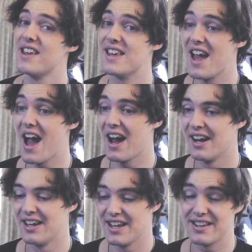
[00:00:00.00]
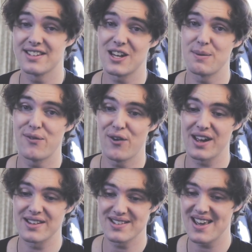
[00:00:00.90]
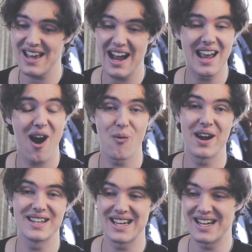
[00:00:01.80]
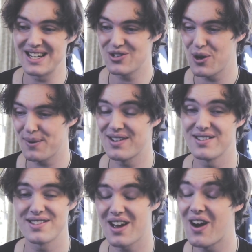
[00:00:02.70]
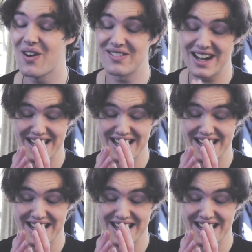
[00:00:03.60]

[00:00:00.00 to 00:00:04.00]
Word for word: yeah, this is gonna be freaking sick. I can't wait to get into it because, oh my